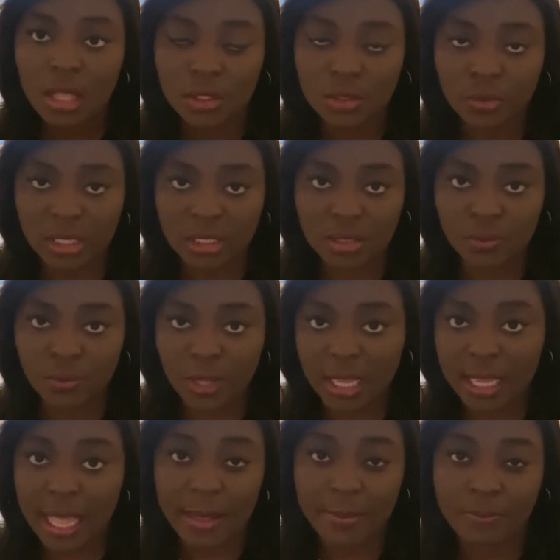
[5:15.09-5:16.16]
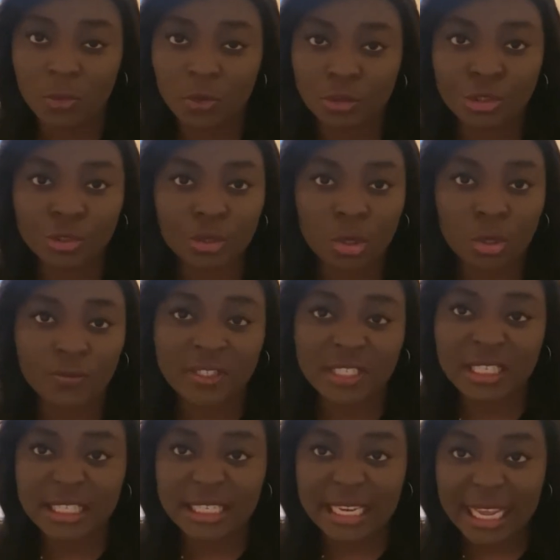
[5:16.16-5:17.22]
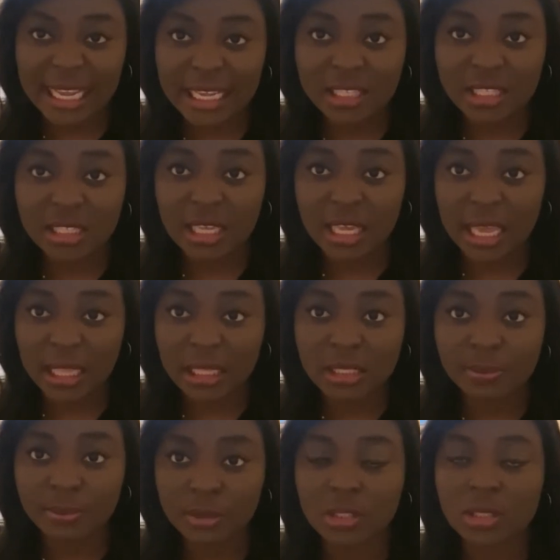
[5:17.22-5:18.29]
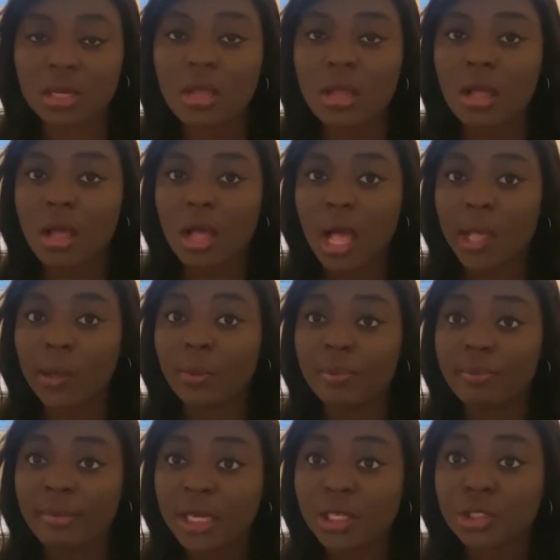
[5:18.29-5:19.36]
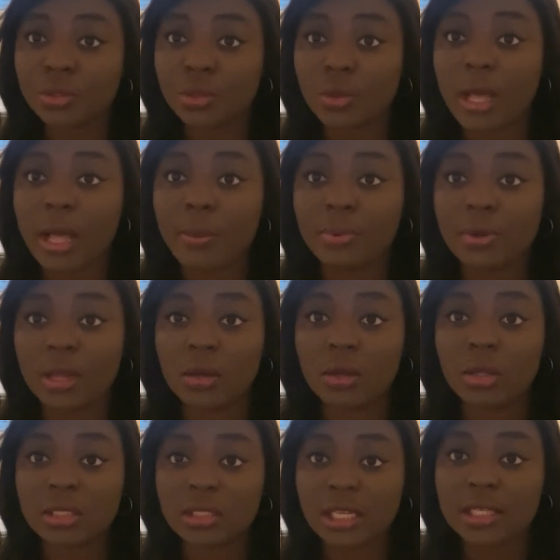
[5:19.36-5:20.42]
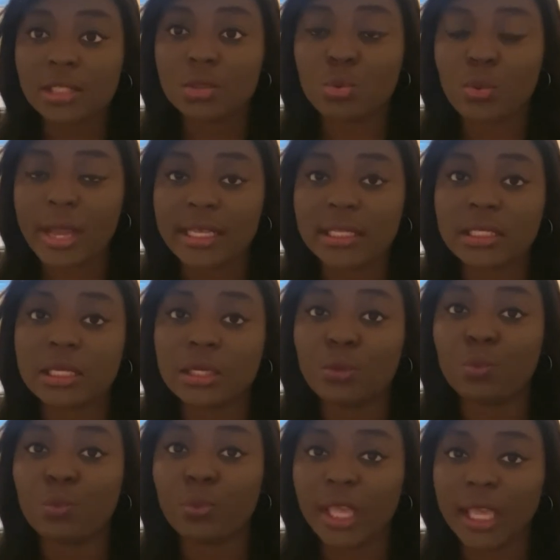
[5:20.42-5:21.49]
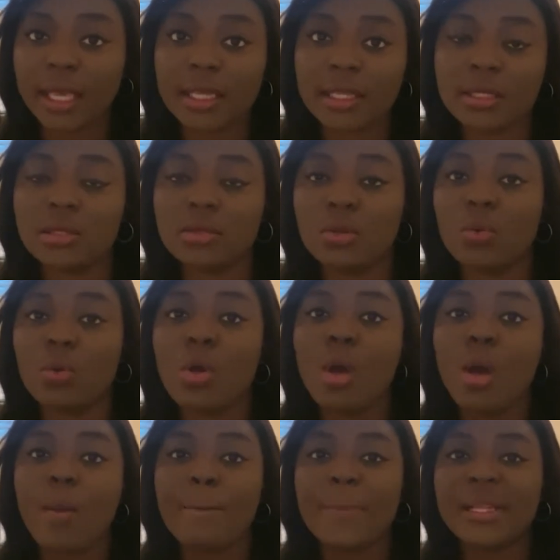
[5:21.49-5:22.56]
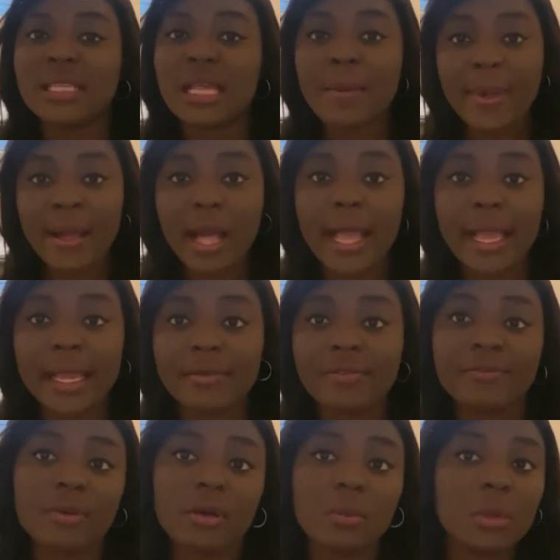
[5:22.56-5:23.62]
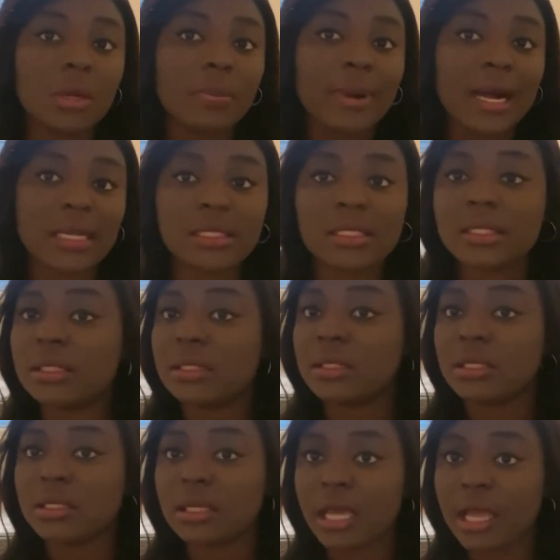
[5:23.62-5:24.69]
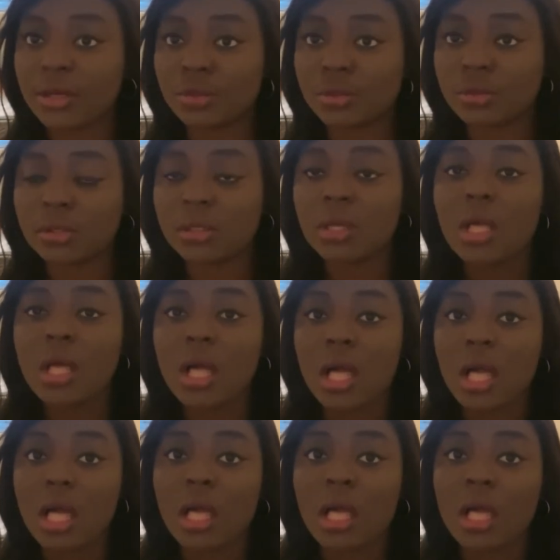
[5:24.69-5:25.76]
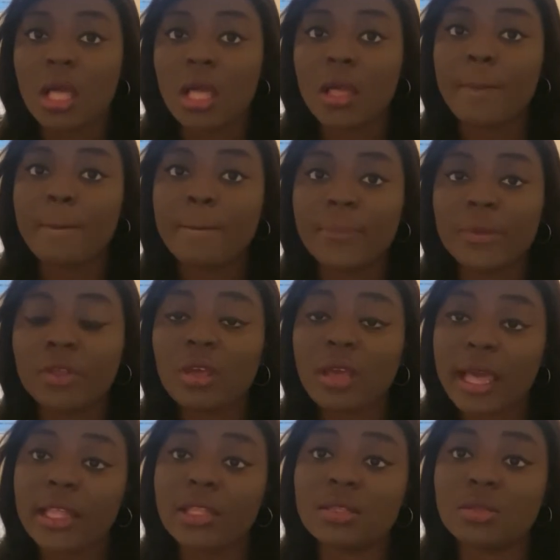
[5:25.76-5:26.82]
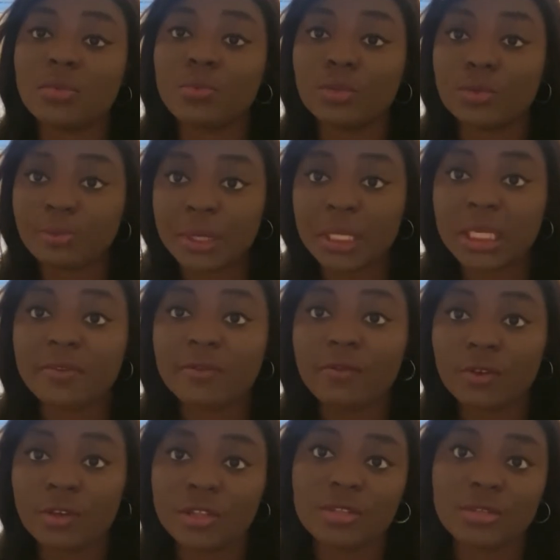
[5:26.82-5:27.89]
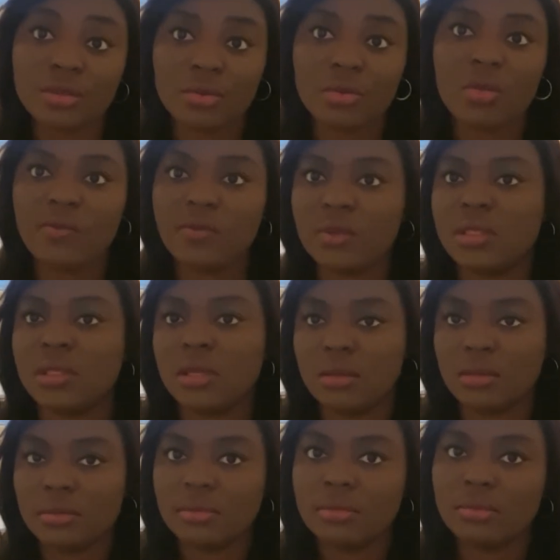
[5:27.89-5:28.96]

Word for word: Twice a week. I'm not sure of the days yet, but I will make sure I put out content twice a week. So by the time I form a pattern on a schedule, you guys would be the first to know, obviously.